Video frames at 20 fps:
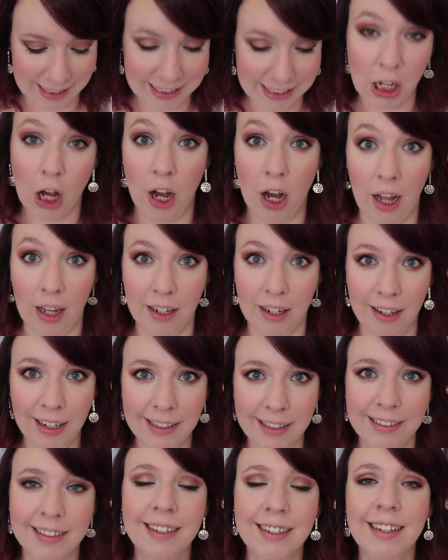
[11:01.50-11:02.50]
Let's
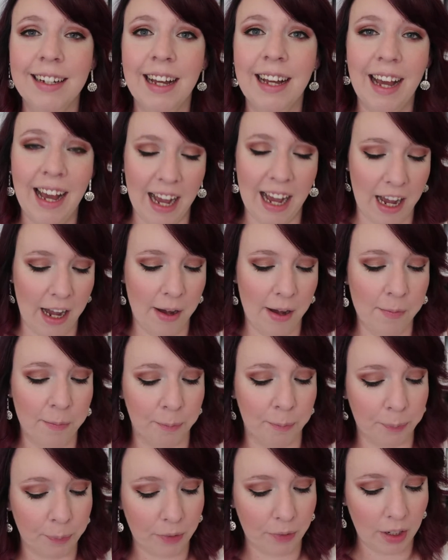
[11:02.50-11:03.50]
highlight.
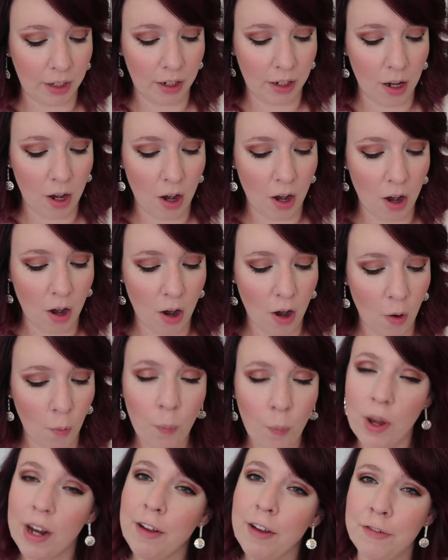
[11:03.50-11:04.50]
When
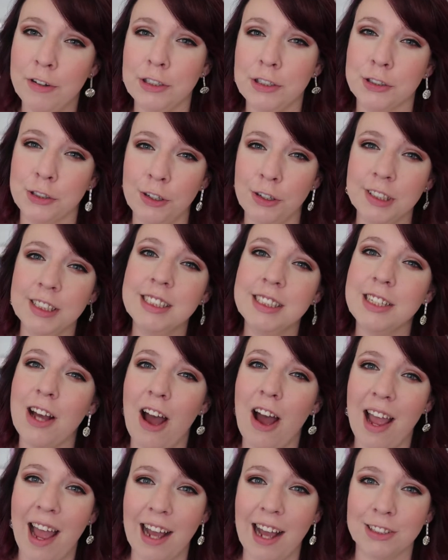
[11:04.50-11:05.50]
I first got this,
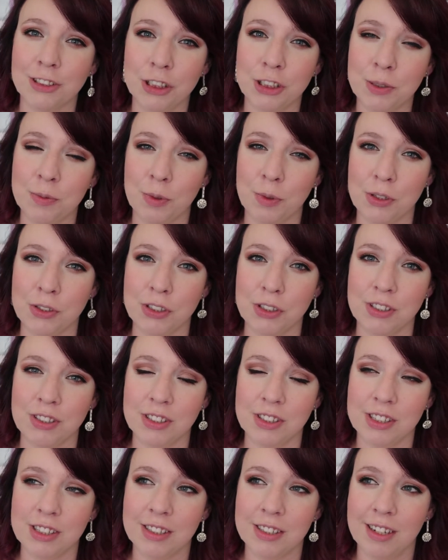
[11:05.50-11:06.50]
I actually
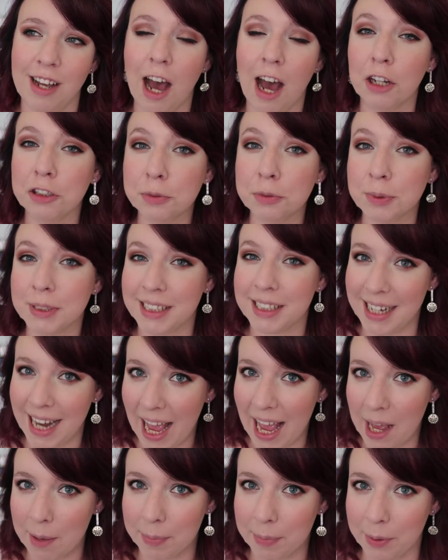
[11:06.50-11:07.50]
wasn't 100%
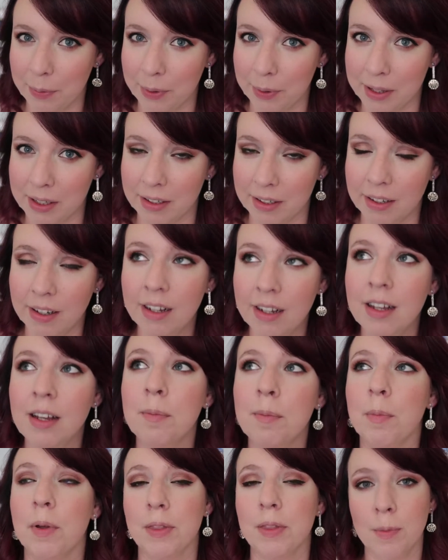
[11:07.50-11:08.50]
happy with it.
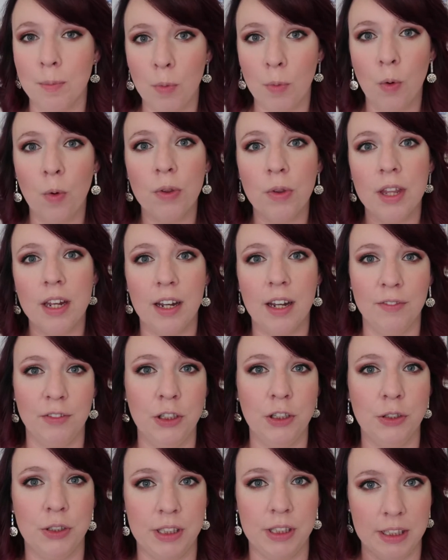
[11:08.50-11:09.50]
But the more that I've
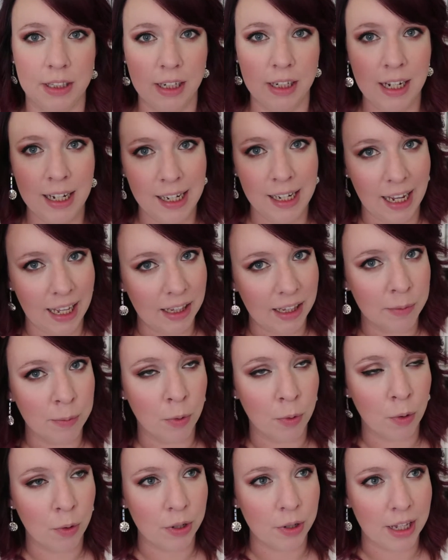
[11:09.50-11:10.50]
used it and the
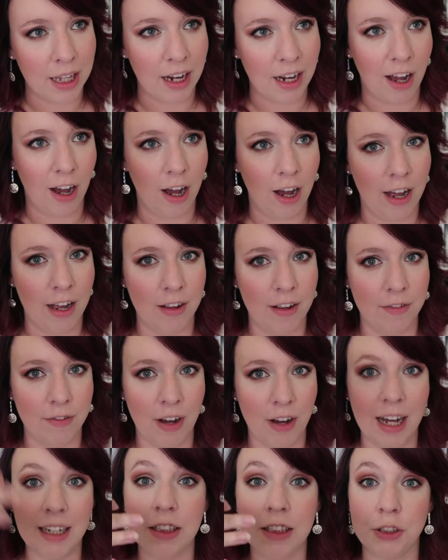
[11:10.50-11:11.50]
more that I've
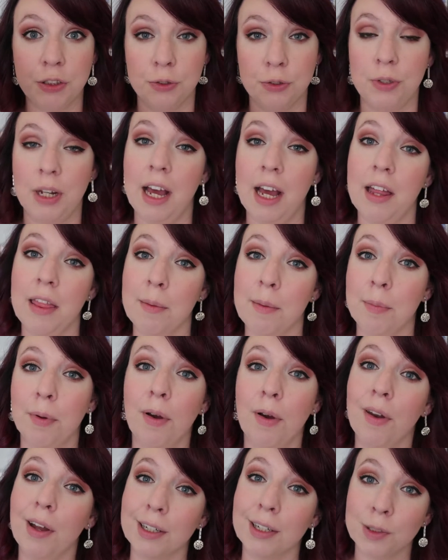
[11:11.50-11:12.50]
understood how the
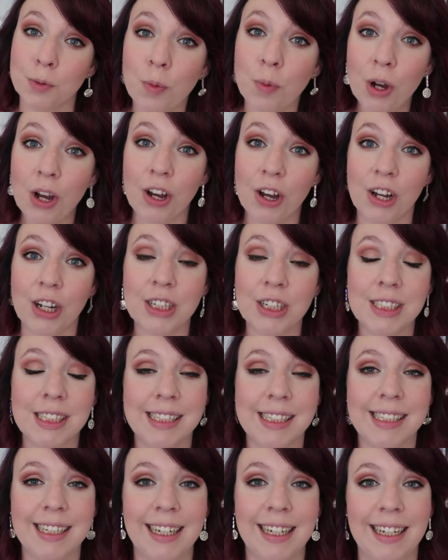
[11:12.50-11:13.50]
product works,
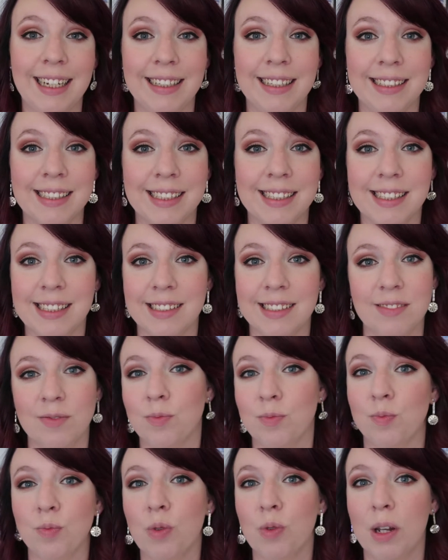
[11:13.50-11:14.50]
it's
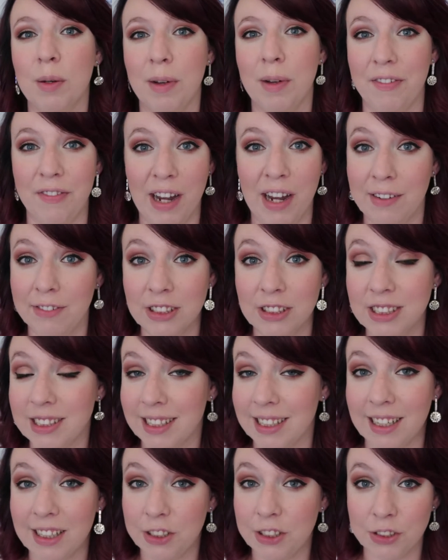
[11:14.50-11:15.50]
one of my favorites
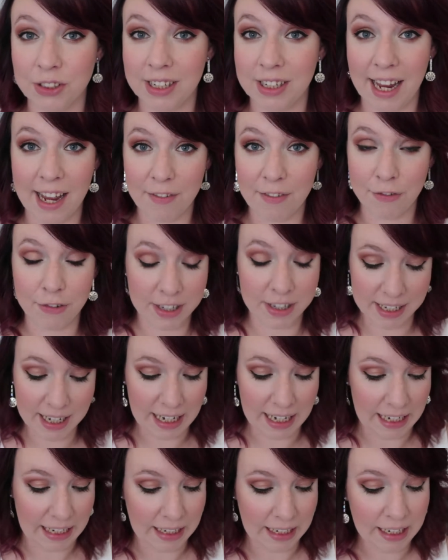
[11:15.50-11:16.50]
and I use it every
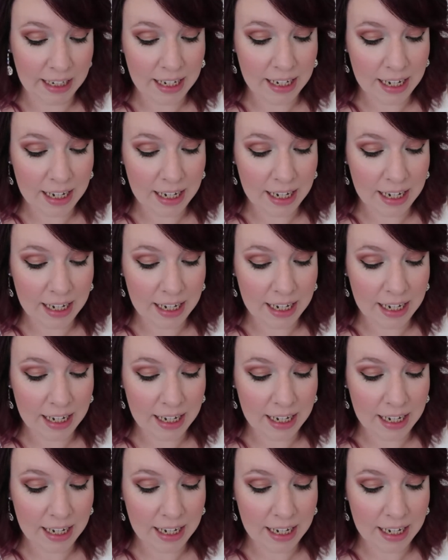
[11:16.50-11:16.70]
day.